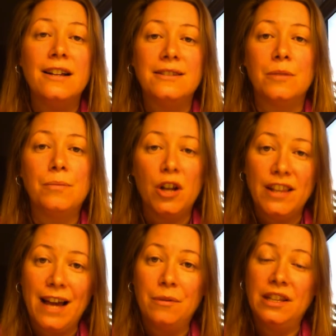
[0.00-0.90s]
So
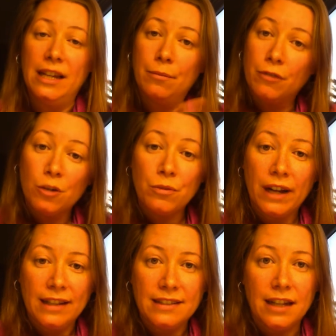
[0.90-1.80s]
put that with the
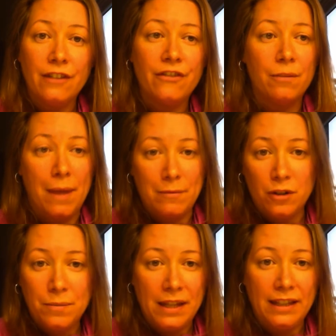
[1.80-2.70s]
appropriate stuff, the
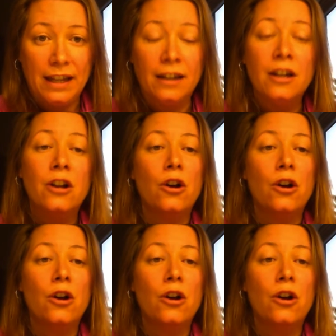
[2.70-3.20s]
memorabilia,